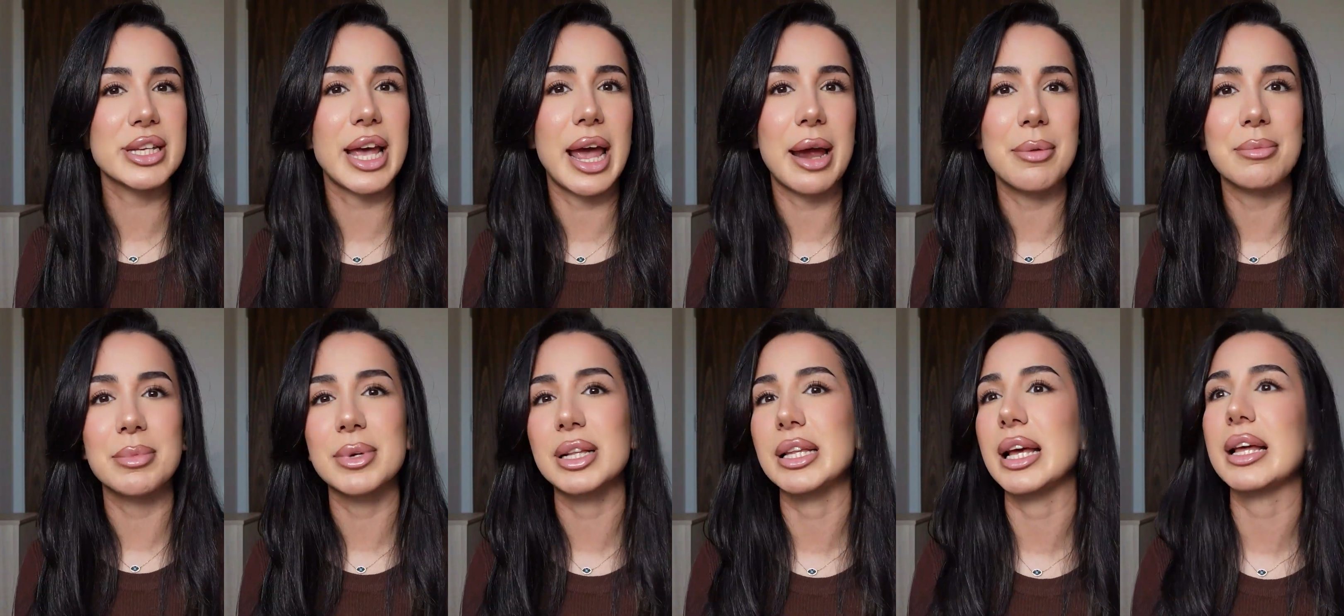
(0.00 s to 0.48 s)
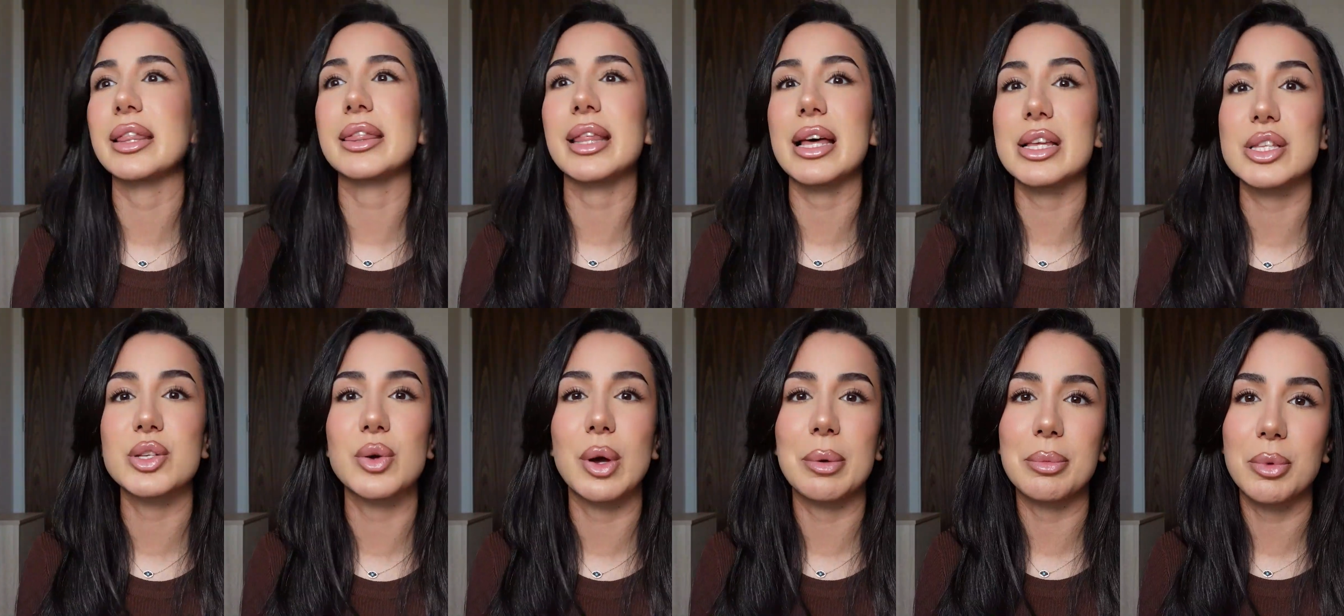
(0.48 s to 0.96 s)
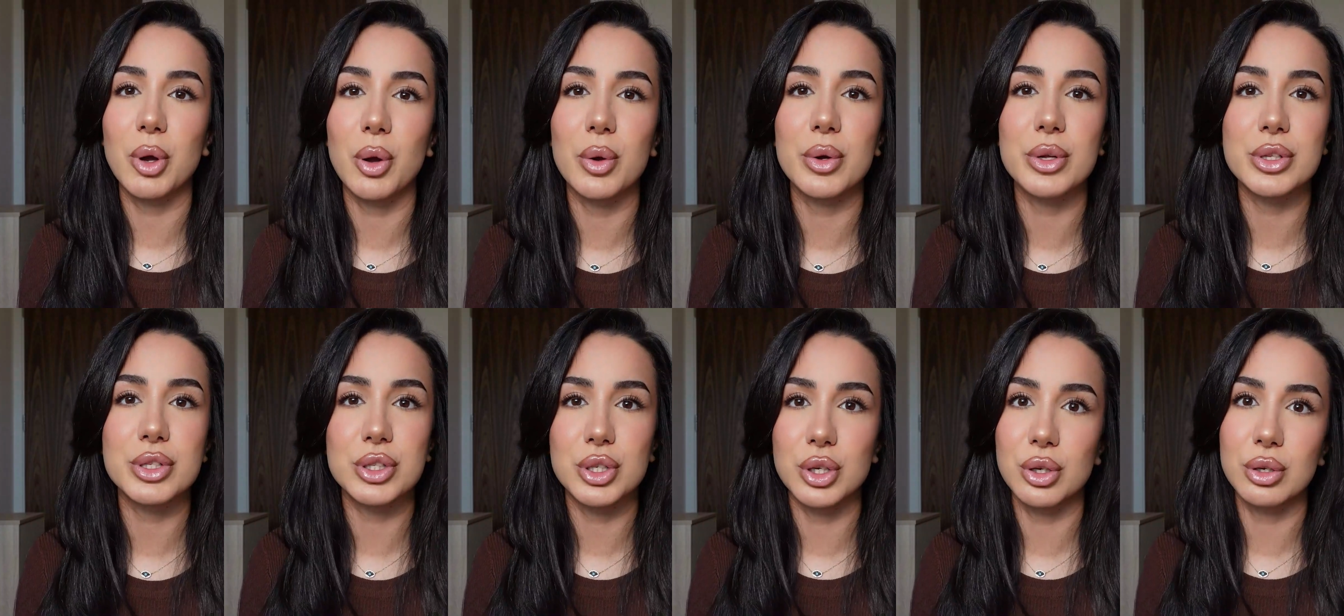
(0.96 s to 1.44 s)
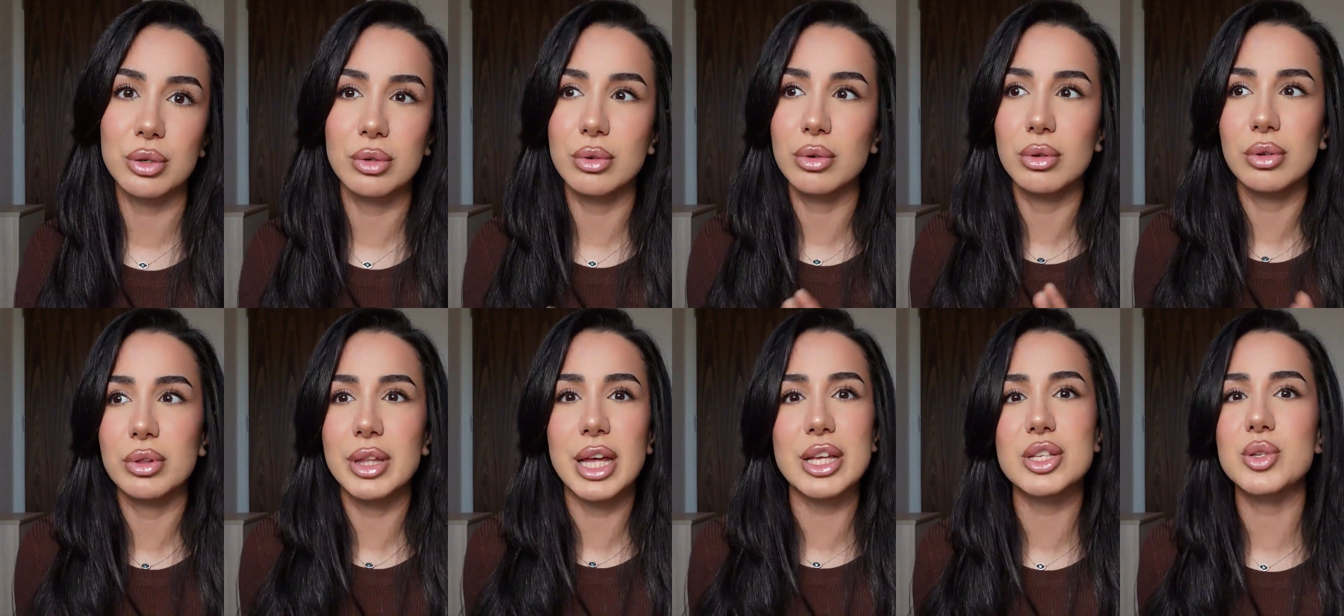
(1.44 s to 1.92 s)
Emrah, like that's who I'm
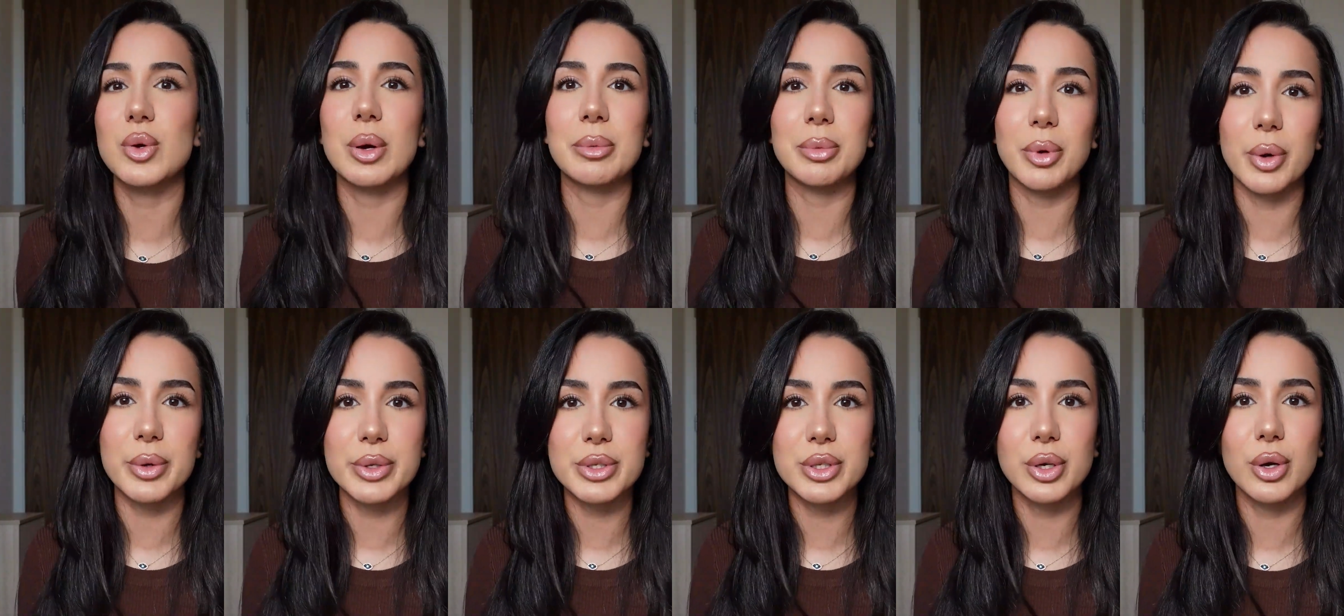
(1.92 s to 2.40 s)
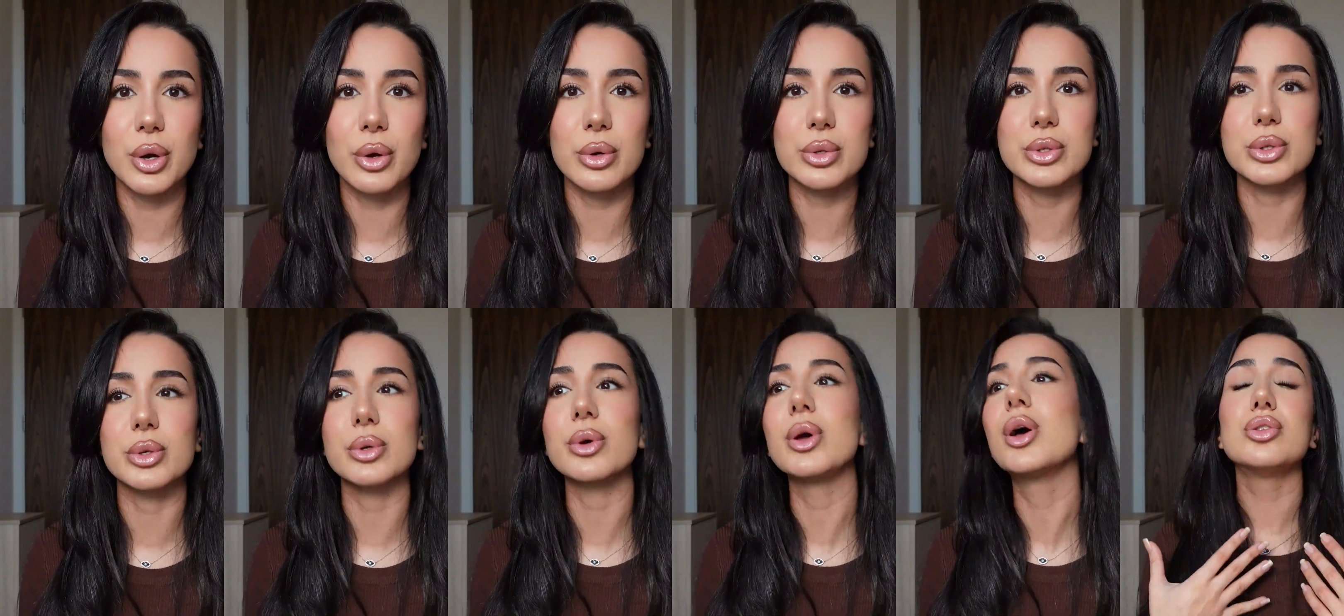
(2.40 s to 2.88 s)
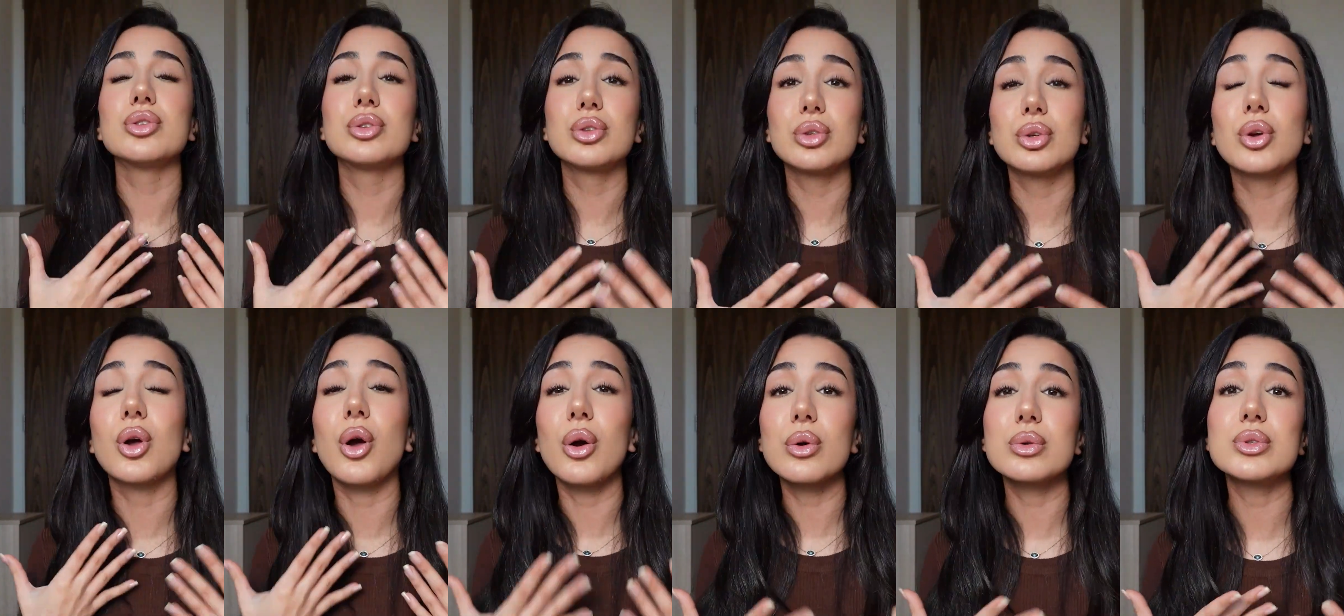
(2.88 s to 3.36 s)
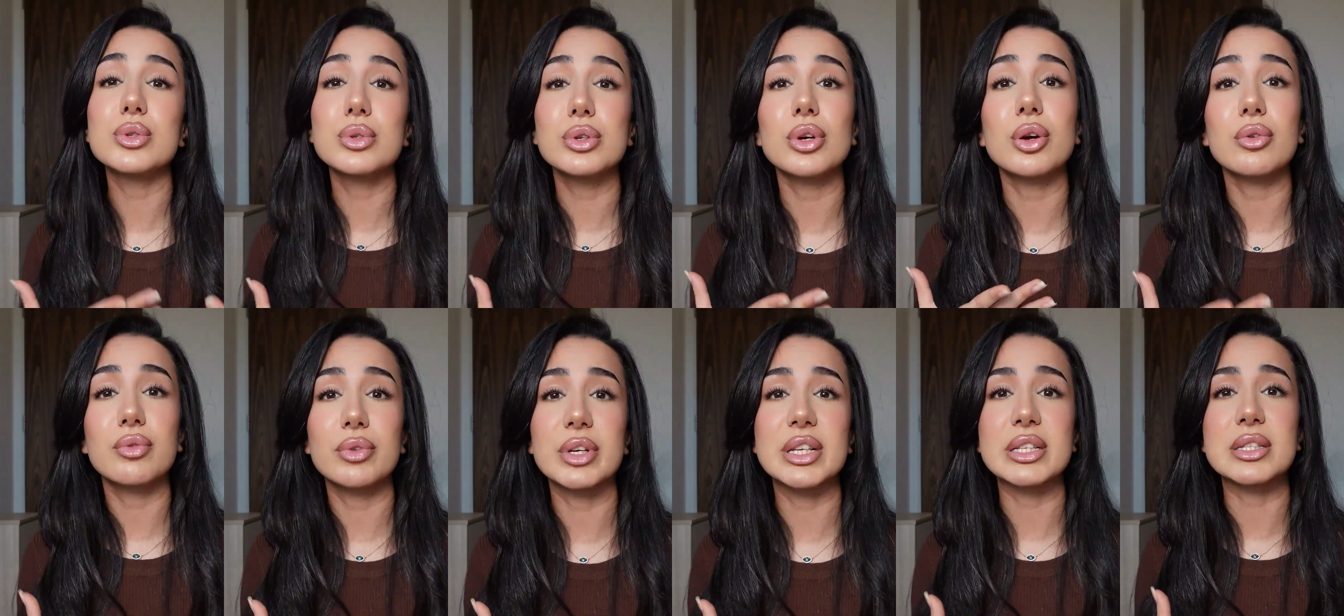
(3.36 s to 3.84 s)
going to go to. Go do
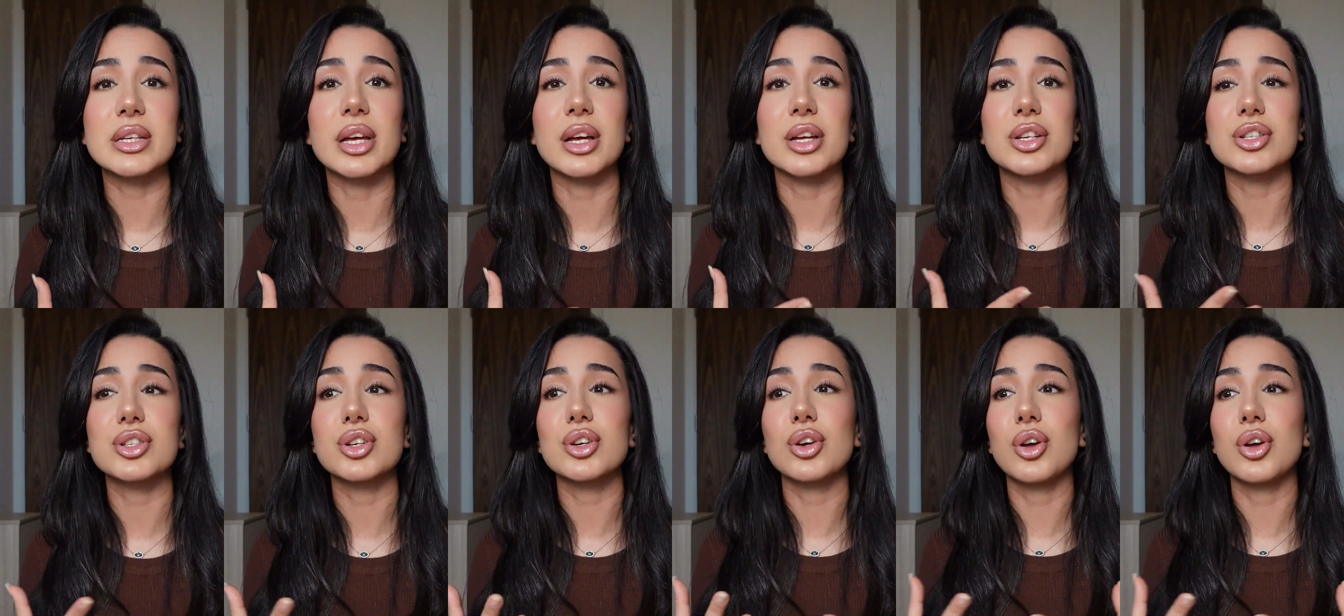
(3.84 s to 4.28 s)
your research.